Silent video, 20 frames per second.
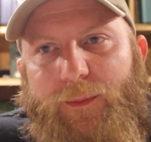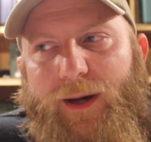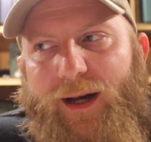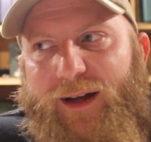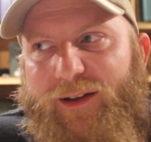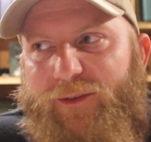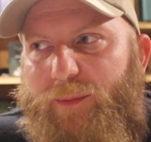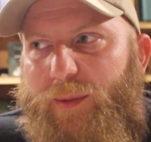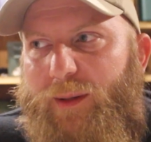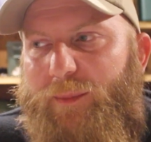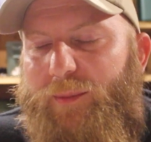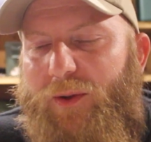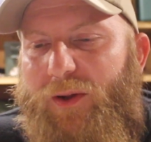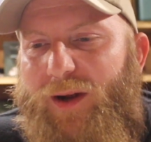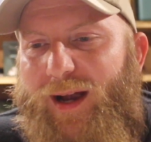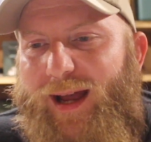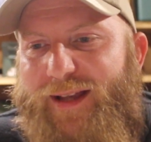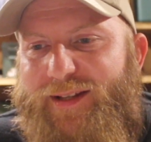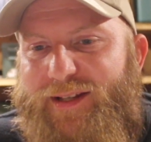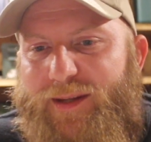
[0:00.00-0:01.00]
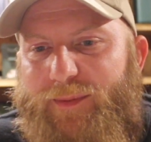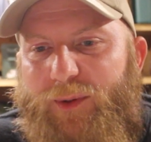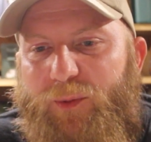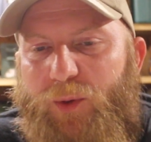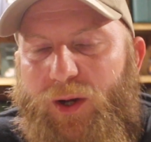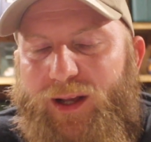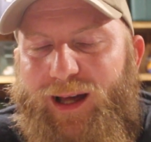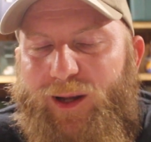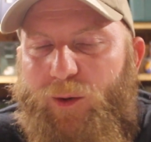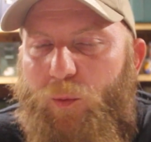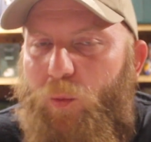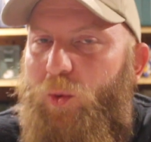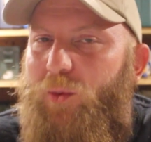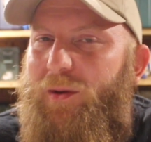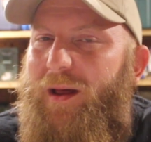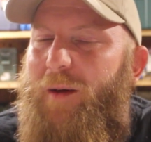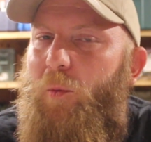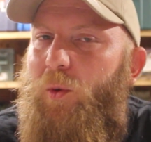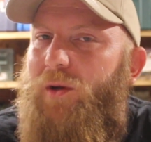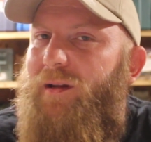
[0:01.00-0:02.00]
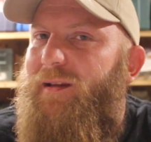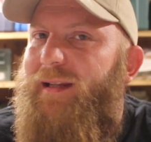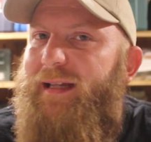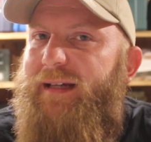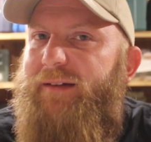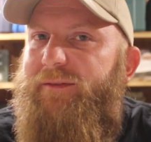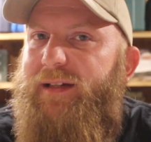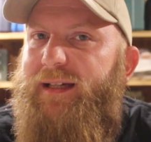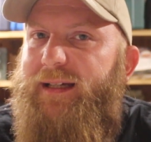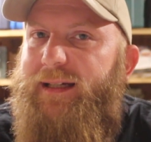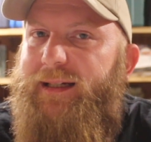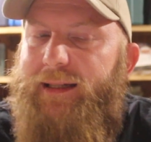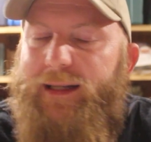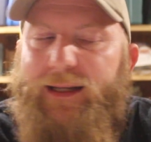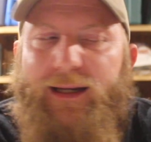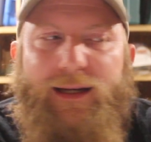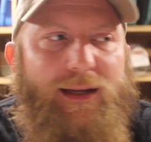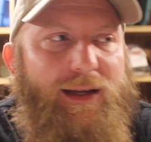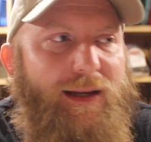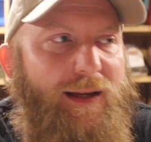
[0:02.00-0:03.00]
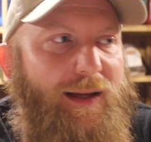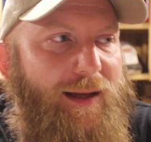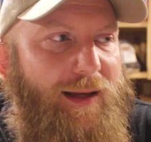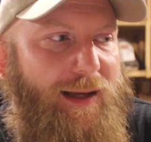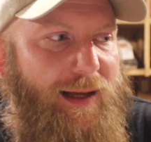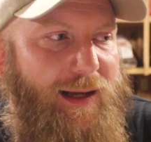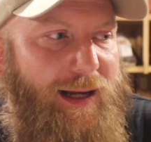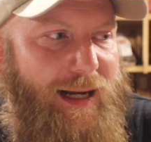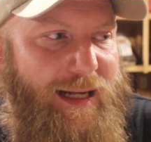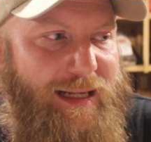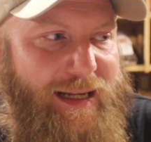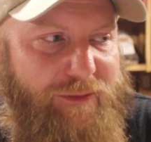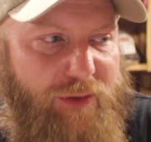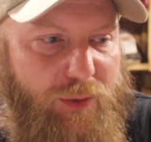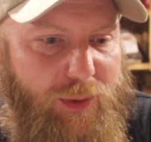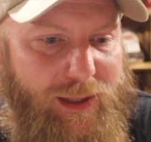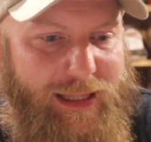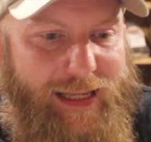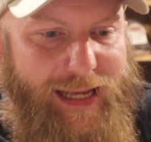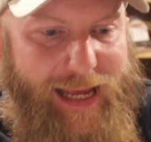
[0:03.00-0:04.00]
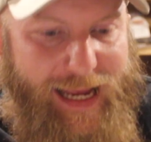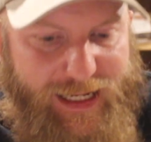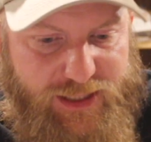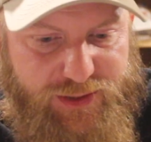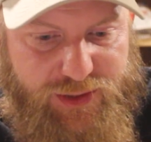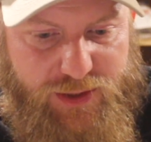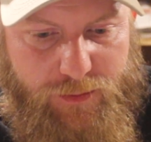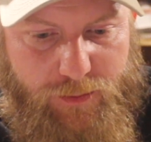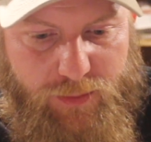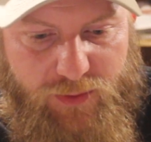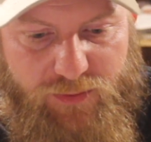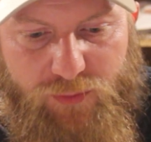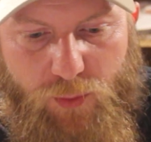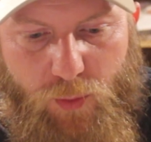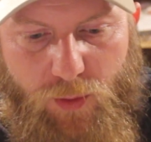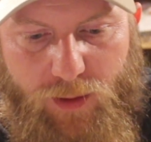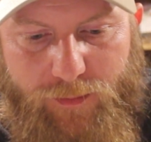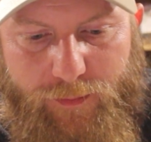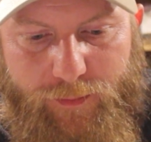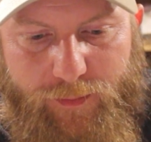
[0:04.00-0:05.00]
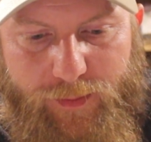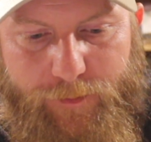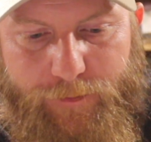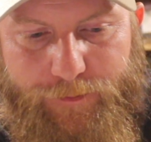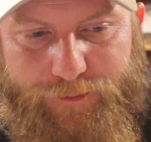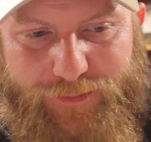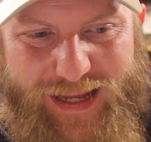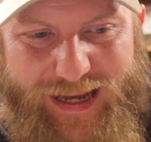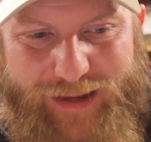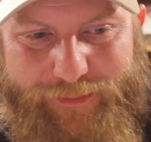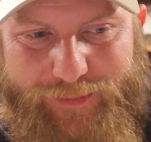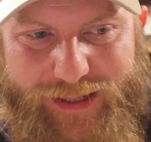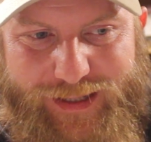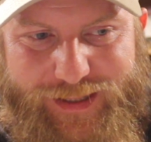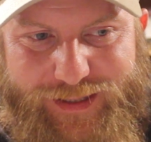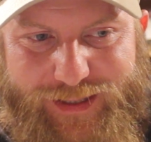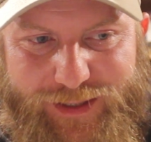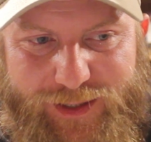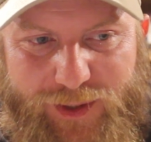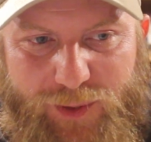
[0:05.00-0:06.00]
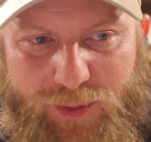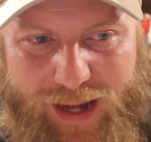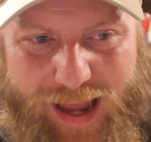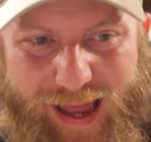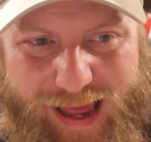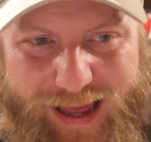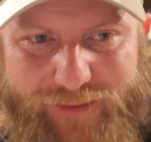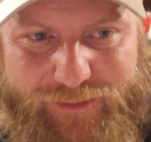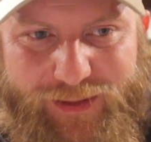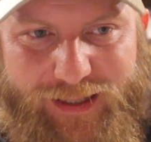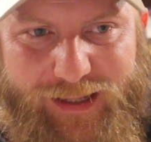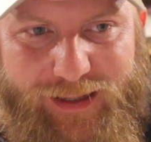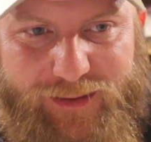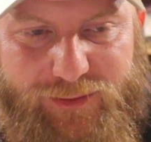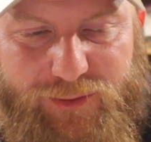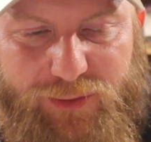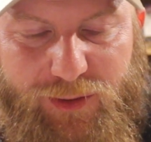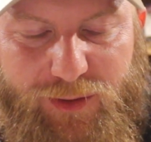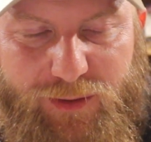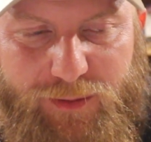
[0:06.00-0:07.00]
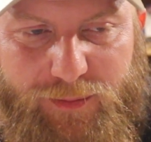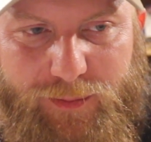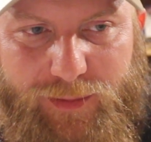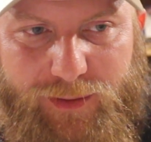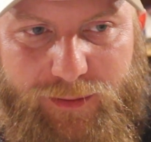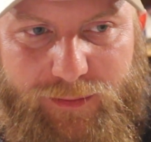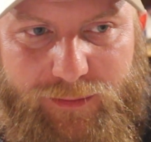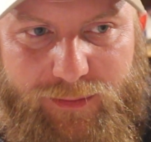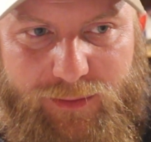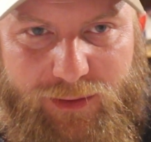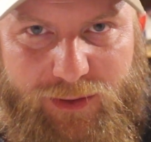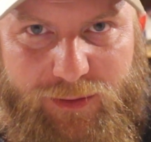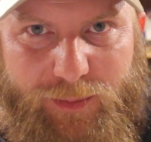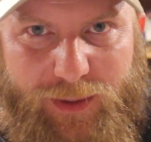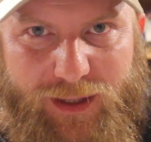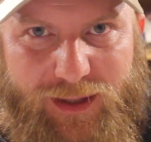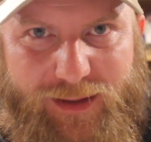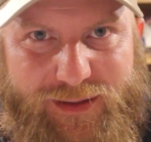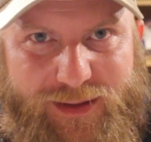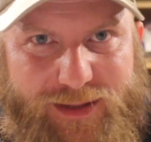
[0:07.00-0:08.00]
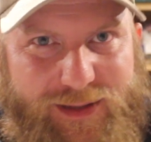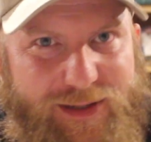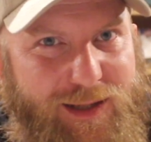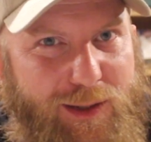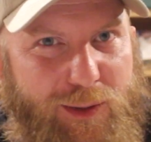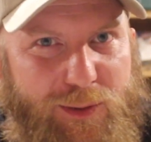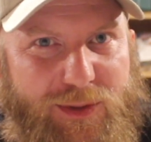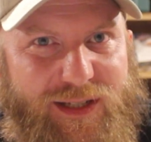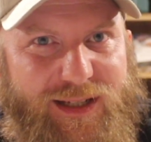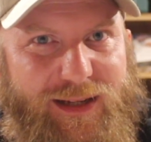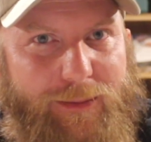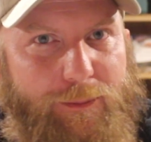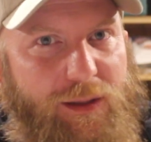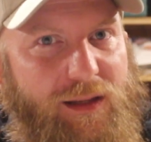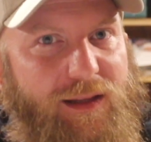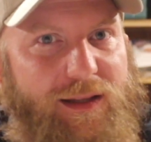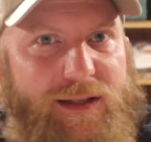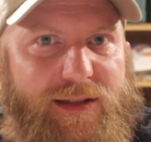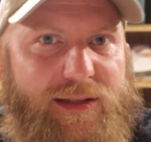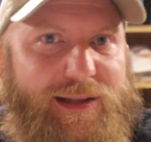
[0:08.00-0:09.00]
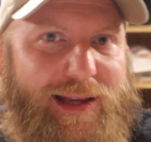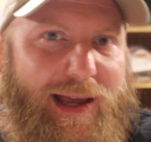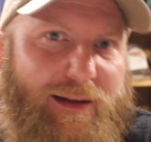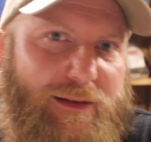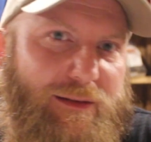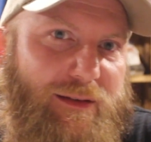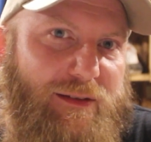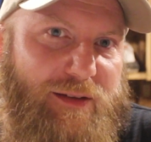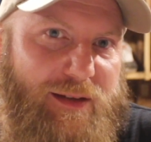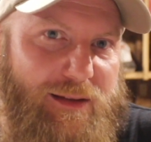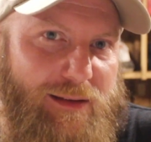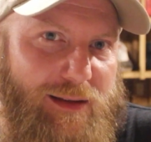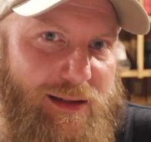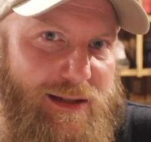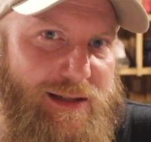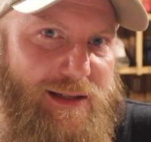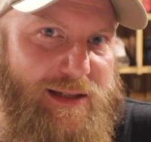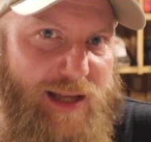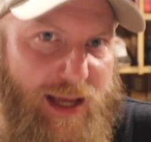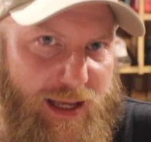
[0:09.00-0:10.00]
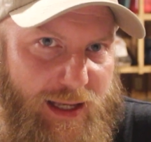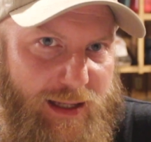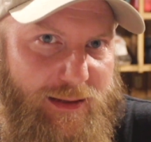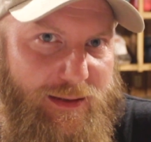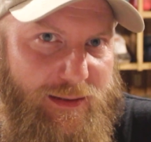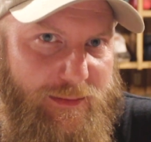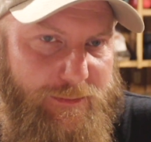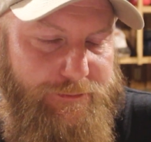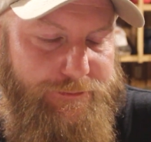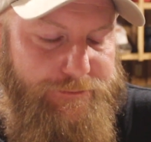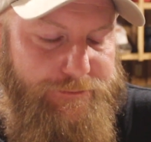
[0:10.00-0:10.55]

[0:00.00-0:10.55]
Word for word: much. People are asking me what kind of world I want to live in. I never really answered before, not because I don't have an answer, but just because it's so simple it sounds silly to say it.